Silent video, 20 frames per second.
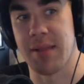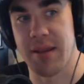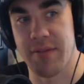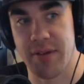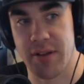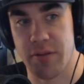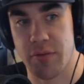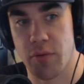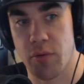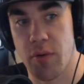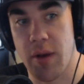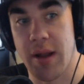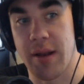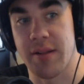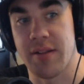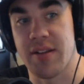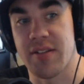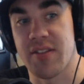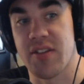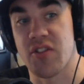living through
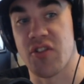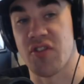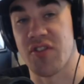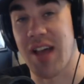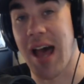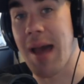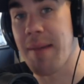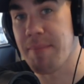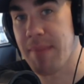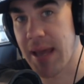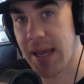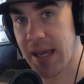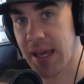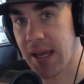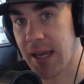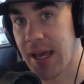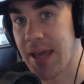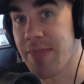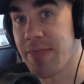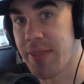and decisions I'm
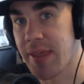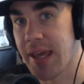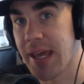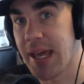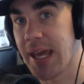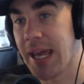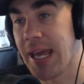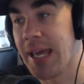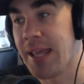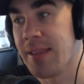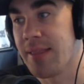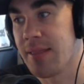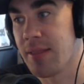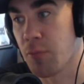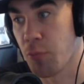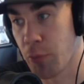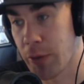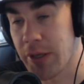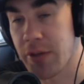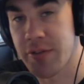making in in
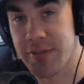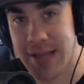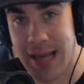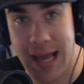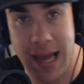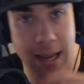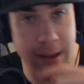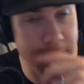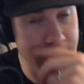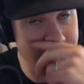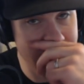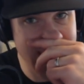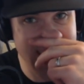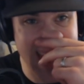real time.